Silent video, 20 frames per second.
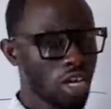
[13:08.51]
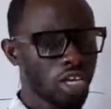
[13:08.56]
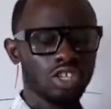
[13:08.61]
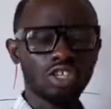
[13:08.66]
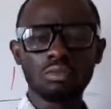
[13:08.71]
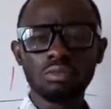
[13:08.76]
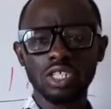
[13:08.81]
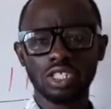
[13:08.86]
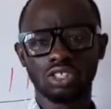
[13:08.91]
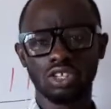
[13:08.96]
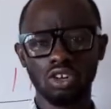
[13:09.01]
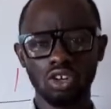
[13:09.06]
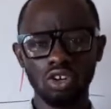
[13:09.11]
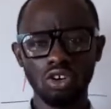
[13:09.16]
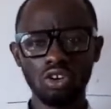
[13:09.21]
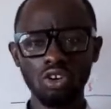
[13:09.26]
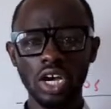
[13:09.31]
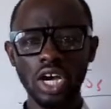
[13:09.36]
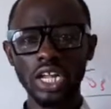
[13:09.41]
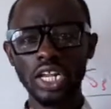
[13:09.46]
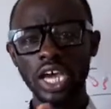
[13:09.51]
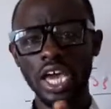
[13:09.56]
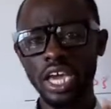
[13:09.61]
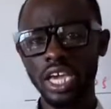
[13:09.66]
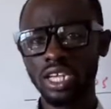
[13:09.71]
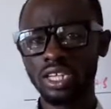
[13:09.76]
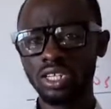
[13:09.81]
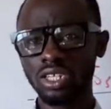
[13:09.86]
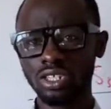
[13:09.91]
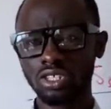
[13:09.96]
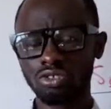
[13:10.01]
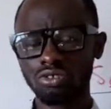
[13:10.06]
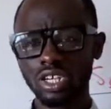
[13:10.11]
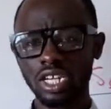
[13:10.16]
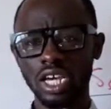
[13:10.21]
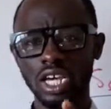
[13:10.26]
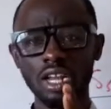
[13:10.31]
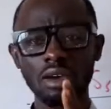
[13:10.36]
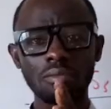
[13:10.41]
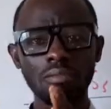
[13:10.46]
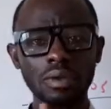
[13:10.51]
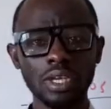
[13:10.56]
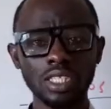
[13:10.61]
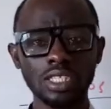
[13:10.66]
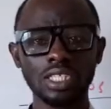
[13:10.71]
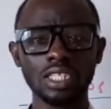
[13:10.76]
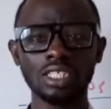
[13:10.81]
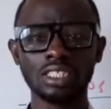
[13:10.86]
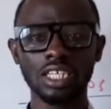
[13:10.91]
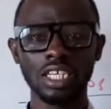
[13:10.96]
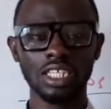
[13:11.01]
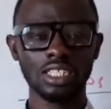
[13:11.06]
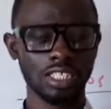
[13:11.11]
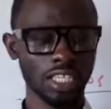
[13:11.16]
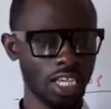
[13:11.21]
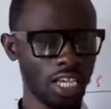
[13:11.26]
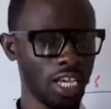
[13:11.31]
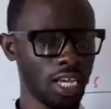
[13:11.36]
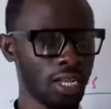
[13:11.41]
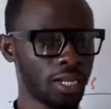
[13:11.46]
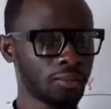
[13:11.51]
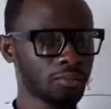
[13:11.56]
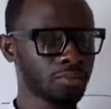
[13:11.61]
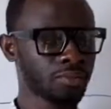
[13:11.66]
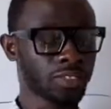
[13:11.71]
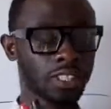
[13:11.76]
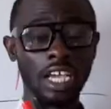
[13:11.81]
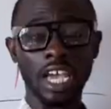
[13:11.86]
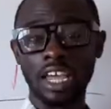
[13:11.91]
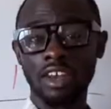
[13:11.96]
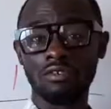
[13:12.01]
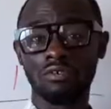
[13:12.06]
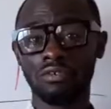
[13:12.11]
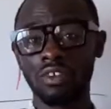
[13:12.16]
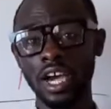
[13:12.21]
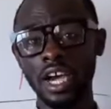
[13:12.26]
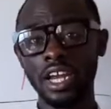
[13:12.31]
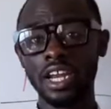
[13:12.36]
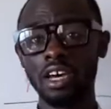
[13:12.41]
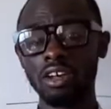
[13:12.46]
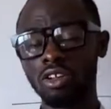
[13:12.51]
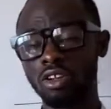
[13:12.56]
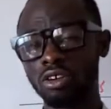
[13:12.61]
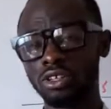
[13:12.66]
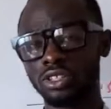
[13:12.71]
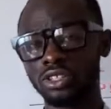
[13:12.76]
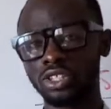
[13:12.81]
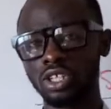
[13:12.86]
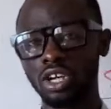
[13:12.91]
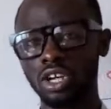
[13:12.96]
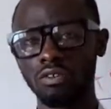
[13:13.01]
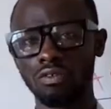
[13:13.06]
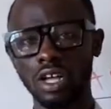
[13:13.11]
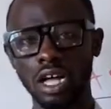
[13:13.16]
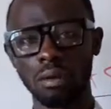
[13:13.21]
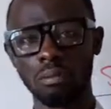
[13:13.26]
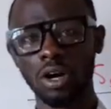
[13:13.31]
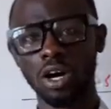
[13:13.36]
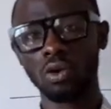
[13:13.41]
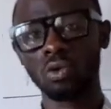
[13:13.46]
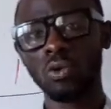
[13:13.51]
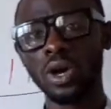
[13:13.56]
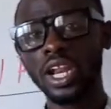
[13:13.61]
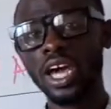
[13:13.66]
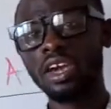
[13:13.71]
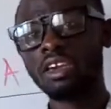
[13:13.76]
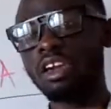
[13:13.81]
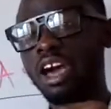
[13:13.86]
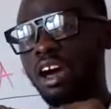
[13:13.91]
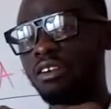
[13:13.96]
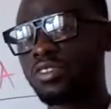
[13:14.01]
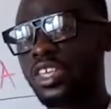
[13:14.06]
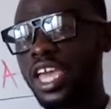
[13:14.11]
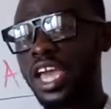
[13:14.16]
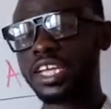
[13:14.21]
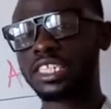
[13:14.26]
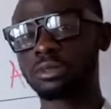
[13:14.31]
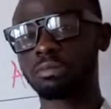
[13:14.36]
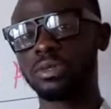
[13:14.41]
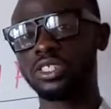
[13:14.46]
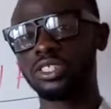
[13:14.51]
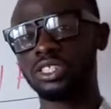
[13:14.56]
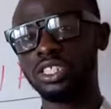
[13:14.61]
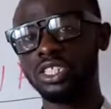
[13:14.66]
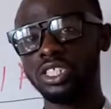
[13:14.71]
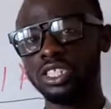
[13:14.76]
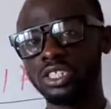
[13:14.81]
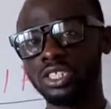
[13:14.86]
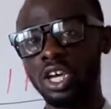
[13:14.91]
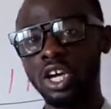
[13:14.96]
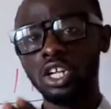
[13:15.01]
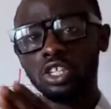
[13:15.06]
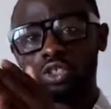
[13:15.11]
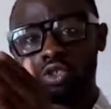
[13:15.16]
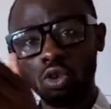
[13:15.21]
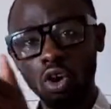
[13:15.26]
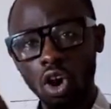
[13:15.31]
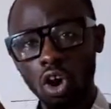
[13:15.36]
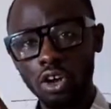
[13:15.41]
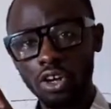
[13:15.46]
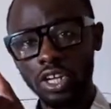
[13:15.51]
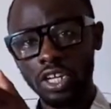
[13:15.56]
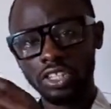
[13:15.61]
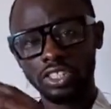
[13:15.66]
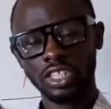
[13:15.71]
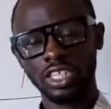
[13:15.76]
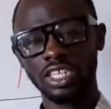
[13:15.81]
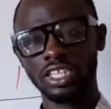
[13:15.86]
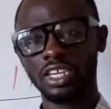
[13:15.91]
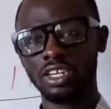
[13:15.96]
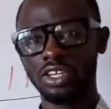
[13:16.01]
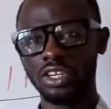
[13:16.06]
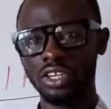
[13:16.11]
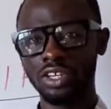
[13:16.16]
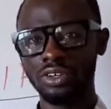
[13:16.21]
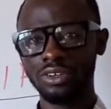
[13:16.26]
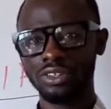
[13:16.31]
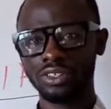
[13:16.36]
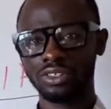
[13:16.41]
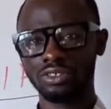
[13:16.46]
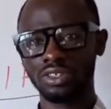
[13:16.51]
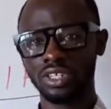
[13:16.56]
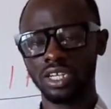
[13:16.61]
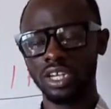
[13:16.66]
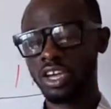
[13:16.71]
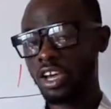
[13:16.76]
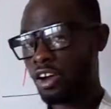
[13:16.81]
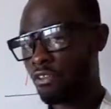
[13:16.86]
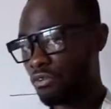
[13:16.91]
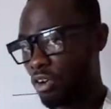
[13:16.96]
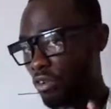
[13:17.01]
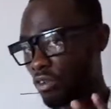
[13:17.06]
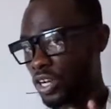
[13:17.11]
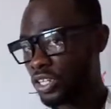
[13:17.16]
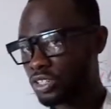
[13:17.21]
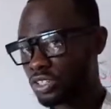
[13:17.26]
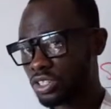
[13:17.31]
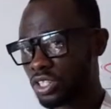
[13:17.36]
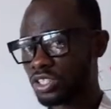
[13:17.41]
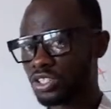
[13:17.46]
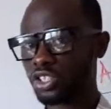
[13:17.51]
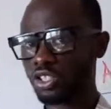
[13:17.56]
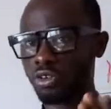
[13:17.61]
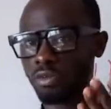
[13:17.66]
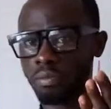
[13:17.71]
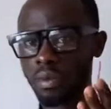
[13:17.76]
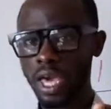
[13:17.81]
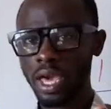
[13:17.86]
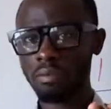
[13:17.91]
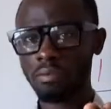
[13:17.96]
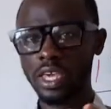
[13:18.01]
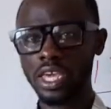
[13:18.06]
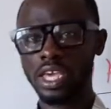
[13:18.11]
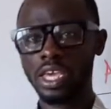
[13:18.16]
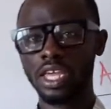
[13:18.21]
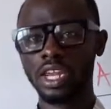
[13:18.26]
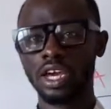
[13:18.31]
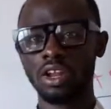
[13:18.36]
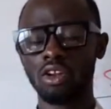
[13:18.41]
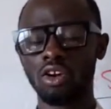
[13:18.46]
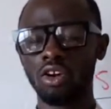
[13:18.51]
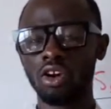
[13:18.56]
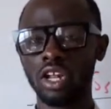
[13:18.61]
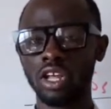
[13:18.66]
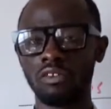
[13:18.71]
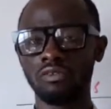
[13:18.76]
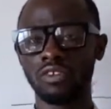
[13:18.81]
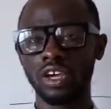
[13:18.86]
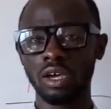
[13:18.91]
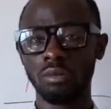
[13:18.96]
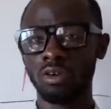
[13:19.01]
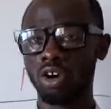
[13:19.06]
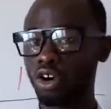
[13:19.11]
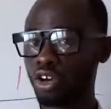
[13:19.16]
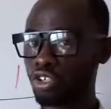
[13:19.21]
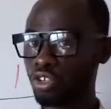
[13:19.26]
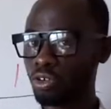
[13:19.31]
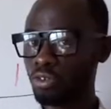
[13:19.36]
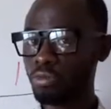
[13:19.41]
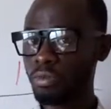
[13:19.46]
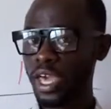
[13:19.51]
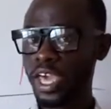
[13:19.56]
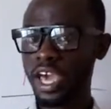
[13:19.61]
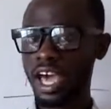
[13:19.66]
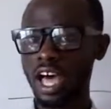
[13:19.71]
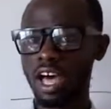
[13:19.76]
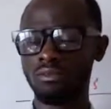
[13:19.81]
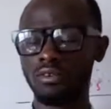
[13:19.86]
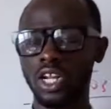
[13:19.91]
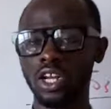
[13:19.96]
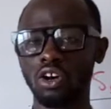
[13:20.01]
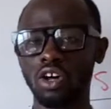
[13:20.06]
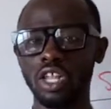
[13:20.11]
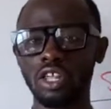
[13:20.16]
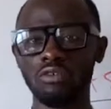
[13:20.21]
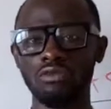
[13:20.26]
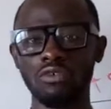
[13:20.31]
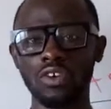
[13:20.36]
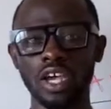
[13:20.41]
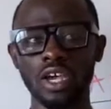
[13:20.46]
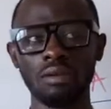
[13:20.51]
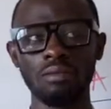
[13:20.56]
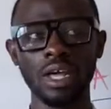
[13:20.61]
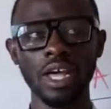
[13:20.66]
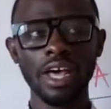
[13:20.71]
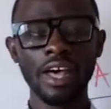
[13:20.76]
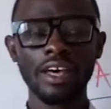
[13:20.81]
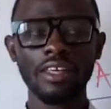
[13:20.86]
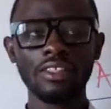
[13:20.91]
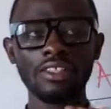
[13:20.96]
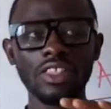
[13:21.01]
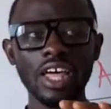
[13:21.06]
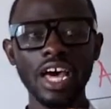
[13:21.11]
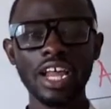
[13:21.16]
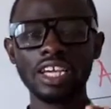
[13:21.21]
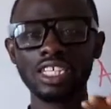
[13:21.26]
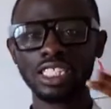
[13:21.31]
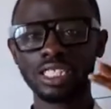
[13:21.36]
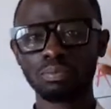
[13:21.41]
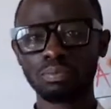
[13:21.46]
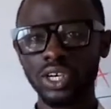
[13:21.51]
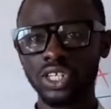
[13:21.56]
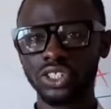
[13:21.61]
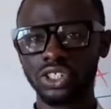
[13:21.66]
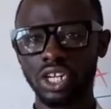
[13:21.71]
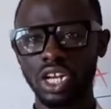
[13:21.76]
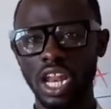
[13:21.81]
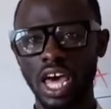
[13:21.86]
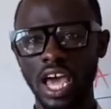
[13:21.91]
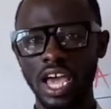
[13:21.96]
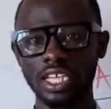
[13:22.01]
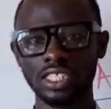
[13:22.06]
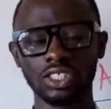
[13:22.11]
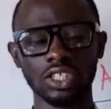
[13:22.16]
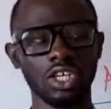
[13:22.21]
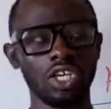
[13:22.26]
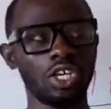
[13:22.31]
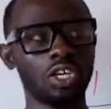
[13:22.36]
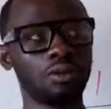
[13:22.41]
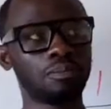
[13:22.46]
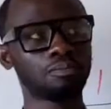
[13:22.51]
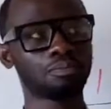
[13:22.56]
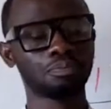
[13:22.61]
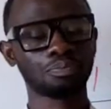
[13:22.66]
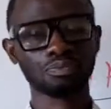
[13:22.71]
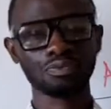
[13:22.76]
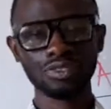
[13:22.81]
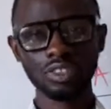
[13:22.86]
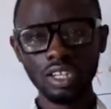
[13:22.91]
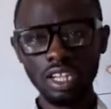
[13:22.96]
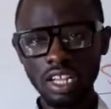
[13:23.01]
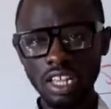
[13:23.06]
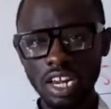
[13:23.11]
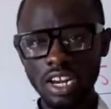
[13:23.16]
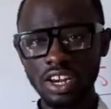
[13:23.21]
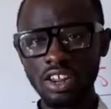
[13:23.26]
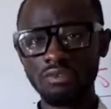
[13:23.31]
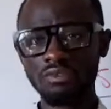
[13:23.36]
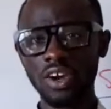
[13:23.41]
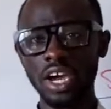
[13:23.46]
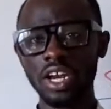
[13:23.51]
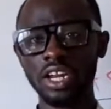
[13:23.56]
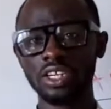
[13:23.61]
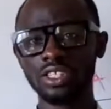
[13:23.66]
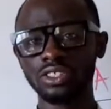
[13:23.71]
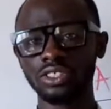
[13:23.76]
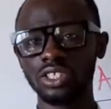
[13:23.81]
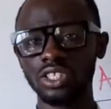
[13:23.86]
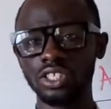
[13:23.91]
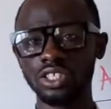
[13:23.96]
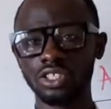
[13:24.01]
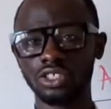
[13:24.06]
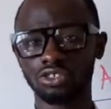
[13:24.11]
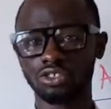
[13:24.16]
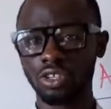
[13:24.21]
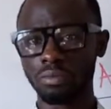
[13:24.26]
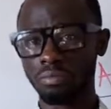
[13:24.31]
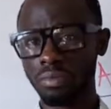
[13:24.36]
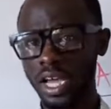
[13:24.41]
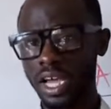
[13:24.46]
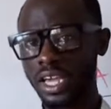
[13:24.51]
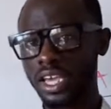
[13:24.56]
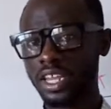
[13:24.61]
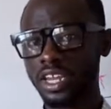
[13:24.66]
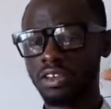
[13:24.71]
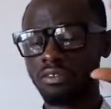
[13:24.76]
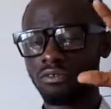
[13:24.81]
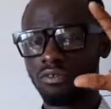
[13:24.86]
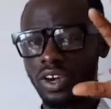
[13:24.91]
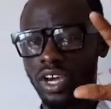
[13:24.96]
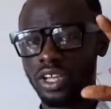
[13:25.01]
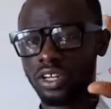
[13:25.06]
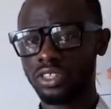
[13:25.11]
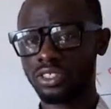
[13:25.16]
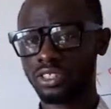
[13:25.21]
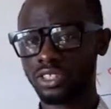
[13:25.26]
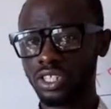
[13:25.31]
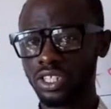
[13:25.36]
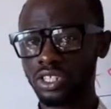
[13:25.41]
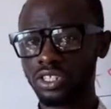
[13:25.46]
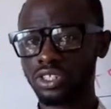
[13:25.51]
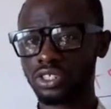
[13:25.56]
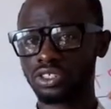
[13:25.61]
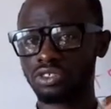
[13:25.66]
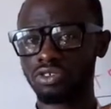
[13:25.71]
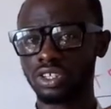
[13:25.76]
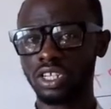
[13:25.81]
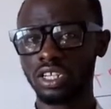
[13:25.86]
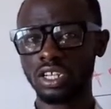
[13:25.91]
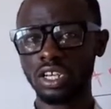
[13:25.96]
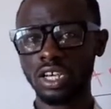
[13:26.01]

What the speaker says: You must look at the industry that the business is in and find out yourself about whether you have the expertise to audit in that industry. For instance, you may be in an audit firm, or you may have an audit firm that is specialized in the finance industry, banking and finance industry.